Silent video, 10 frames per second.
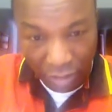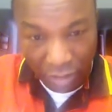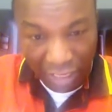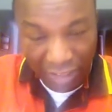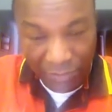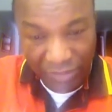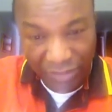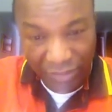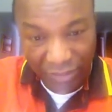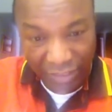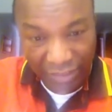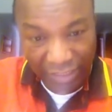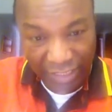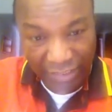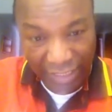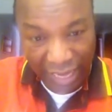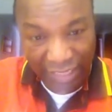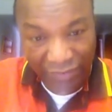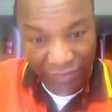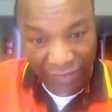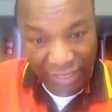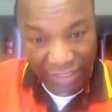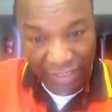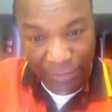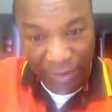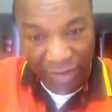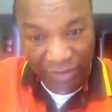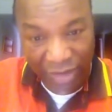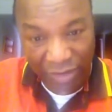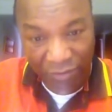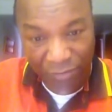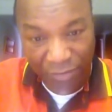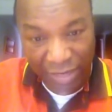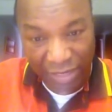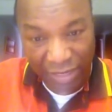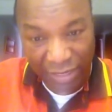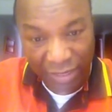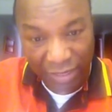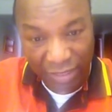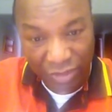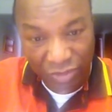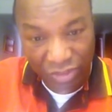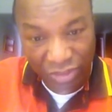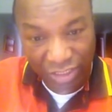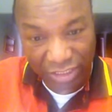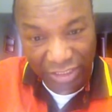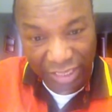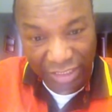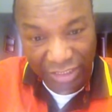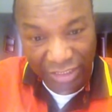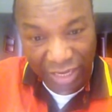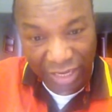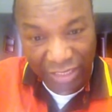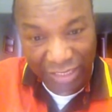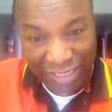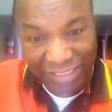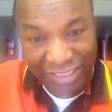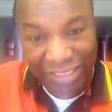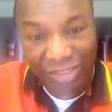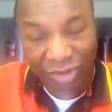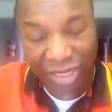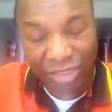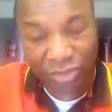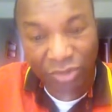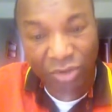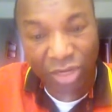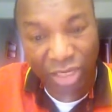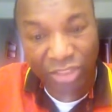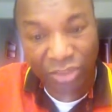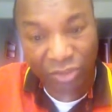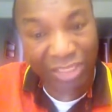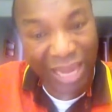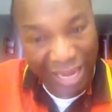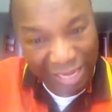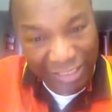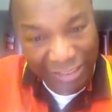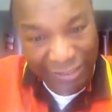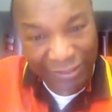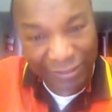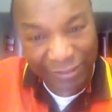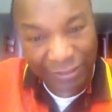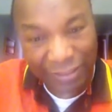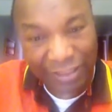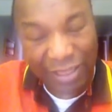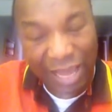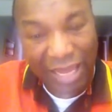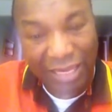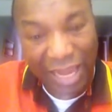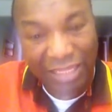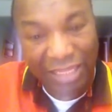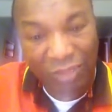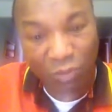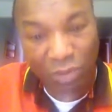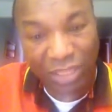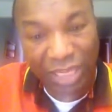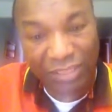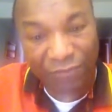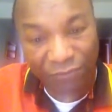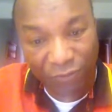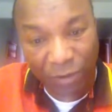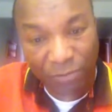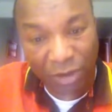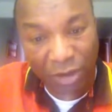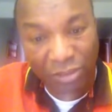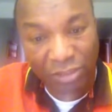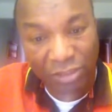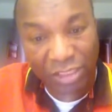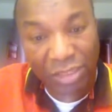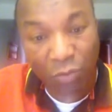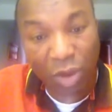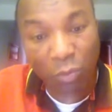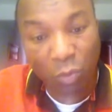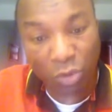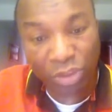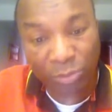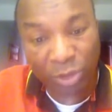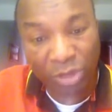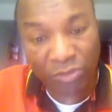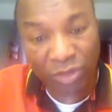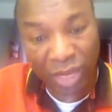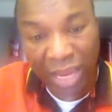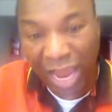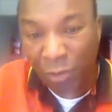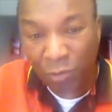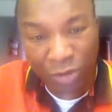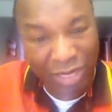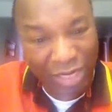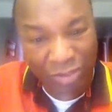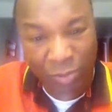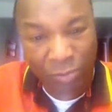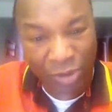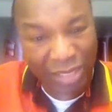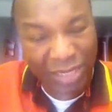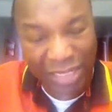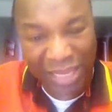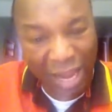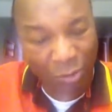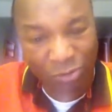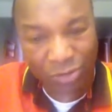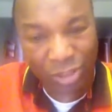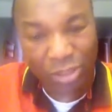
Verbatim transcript: Olayemi Success says, I think the background of many Christians in Nigeria is in the traditional religion. Yes. And that is what has informed us in the way we worship God today. And we need to bring that out.